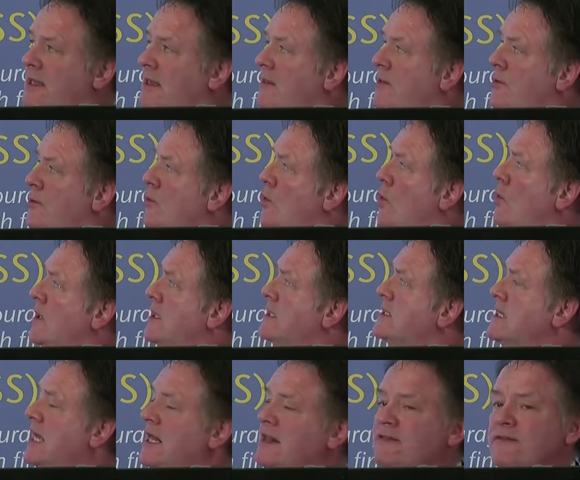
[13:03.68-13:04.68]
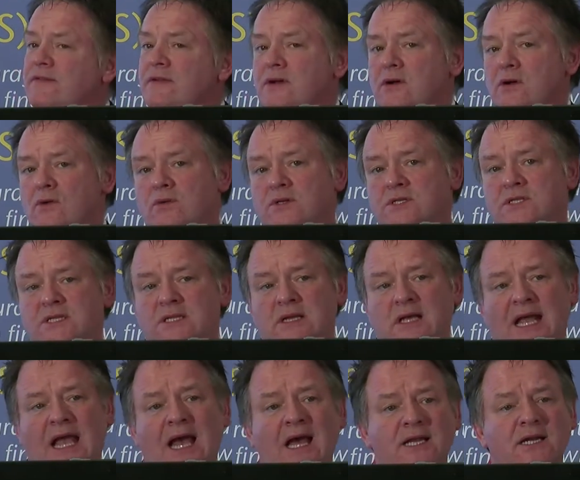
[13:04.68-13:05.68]
the role itself was
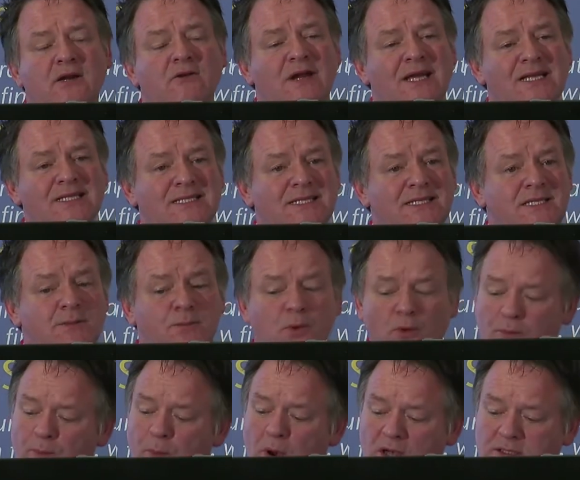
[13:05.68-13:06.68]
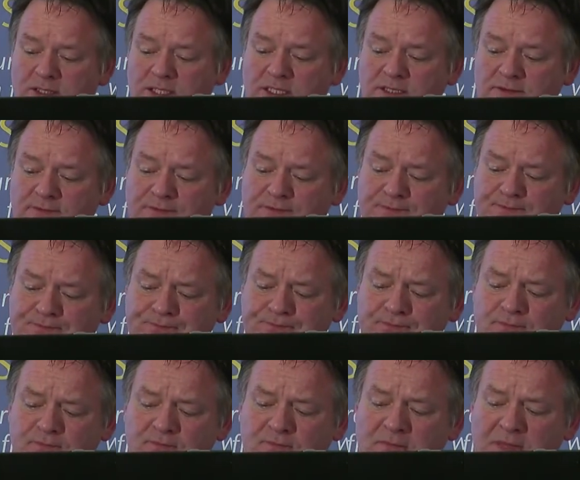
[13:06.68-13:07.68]
categorised into both positive
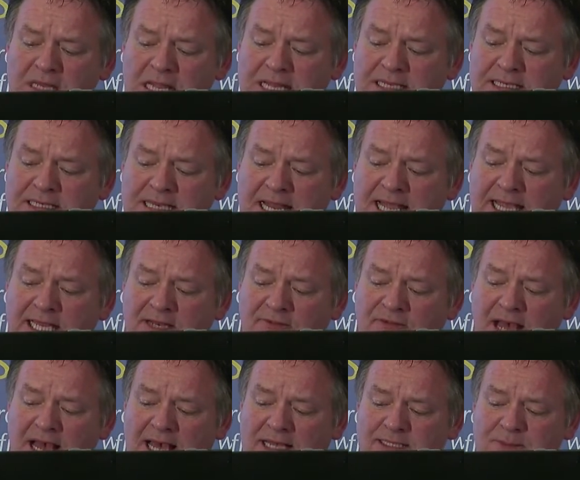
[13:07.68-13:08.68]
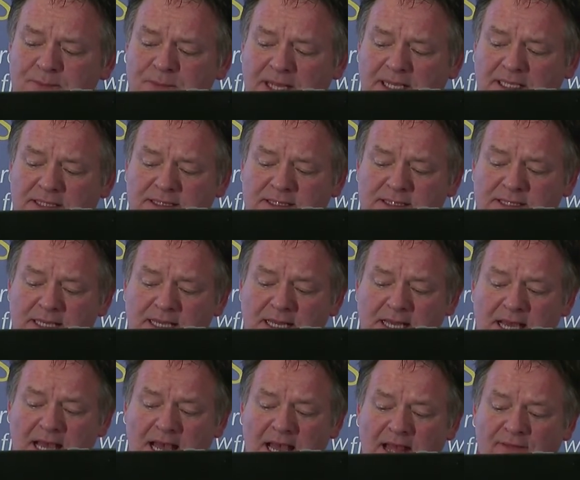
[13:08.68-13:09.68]
and negative aspects,
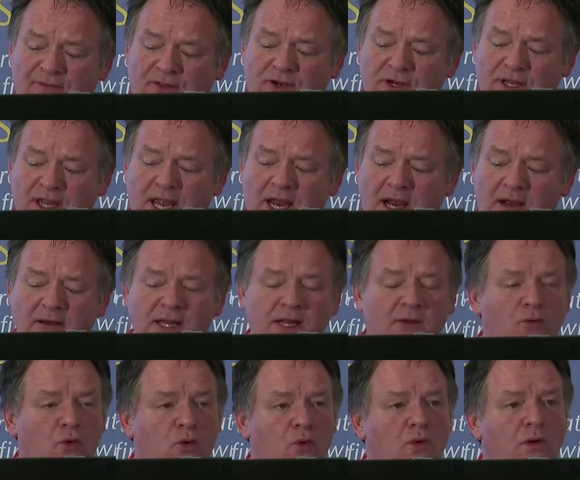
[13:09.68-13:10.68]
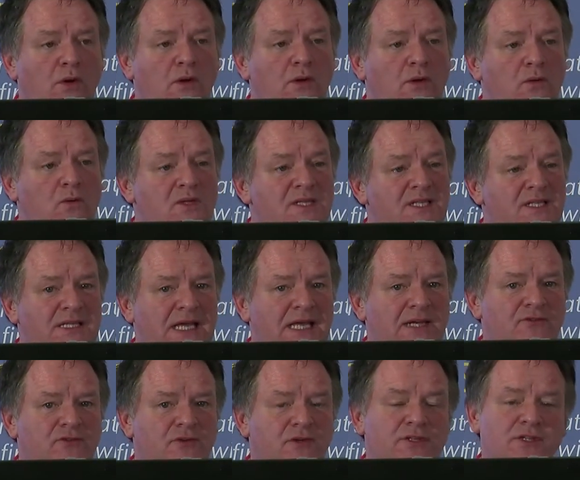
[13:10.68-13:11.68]
and their caring role was
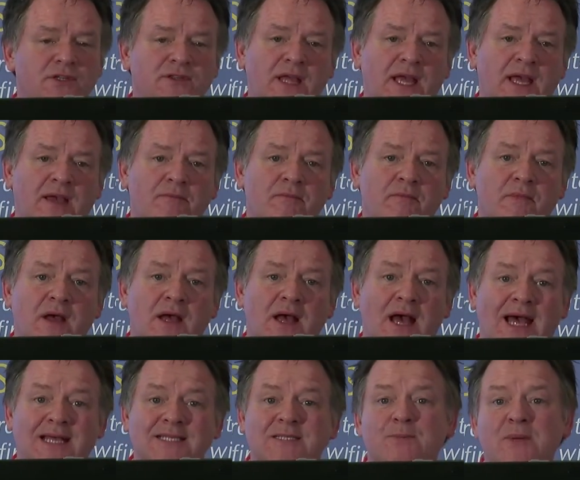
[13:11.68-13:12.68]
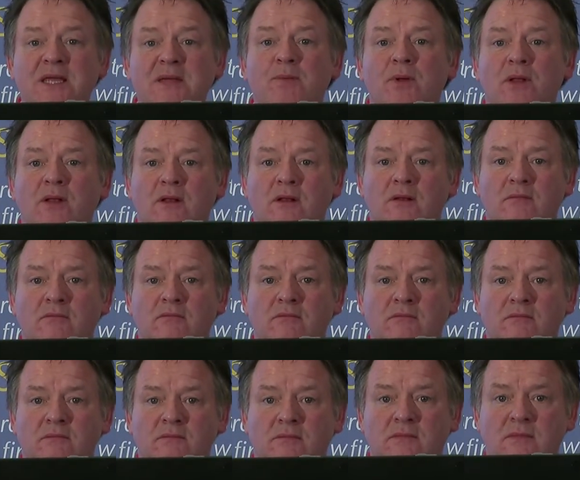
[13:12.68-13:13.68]
central to them as people
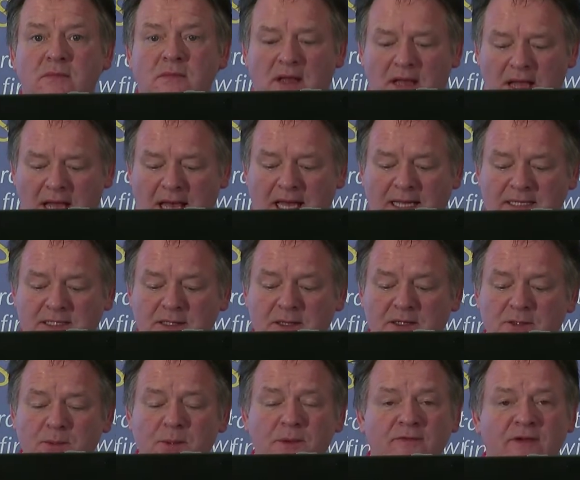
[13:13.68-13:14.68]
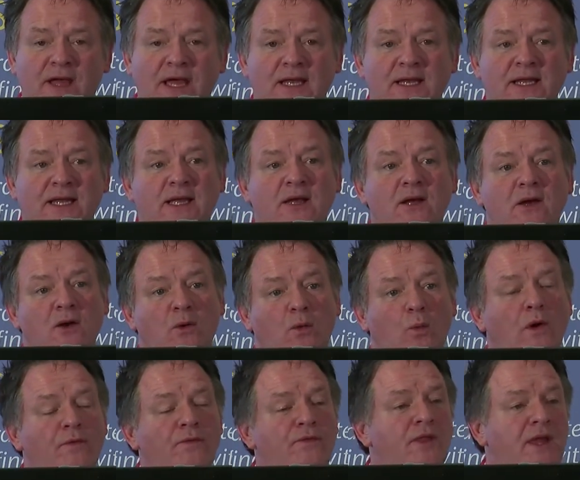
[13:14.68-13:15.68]
and to providing
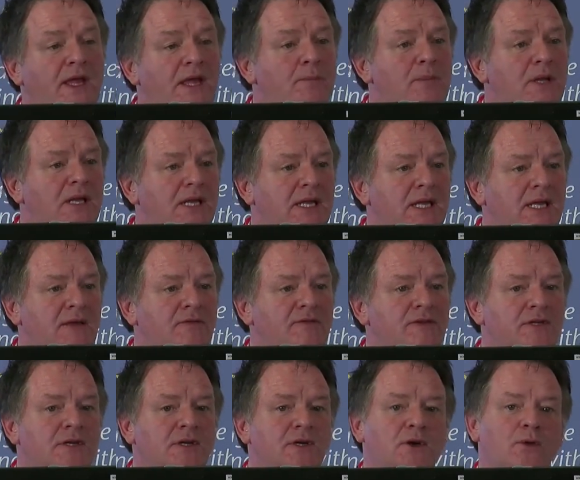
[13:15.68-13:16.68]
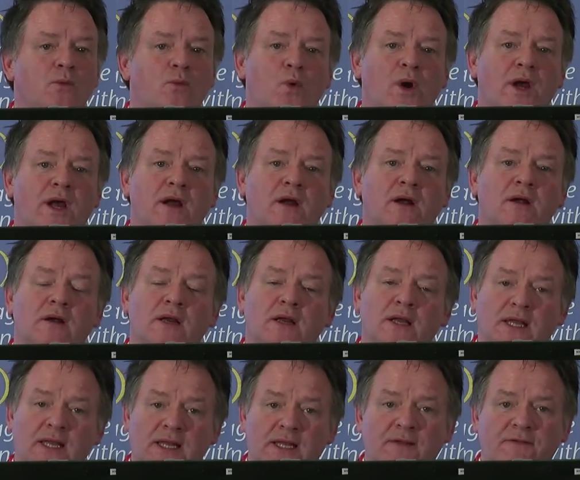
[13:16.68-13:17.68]
what they believed were,
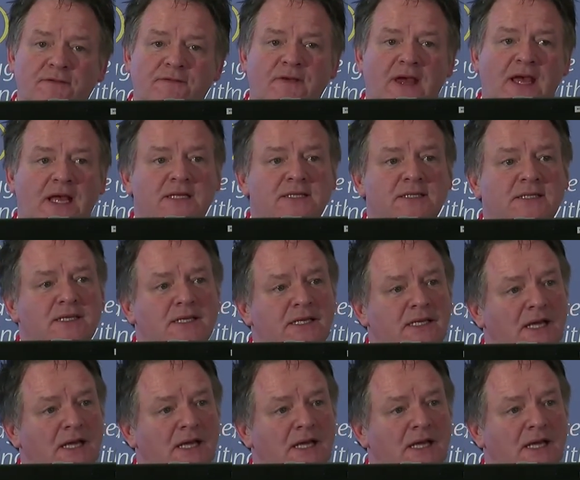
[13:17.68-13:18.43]
in effect,